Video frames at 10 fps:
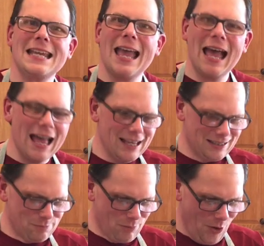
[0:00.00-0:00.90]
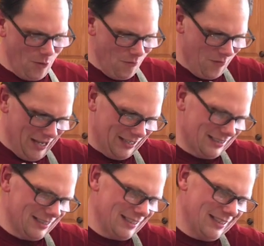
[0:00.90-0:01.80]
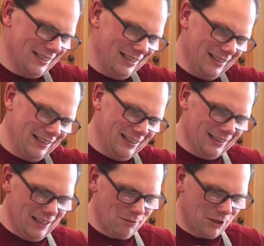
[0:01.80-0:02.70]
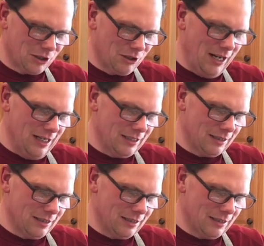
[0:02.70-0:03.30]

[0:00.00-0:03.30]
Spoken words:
Yes, perfect. That worked great.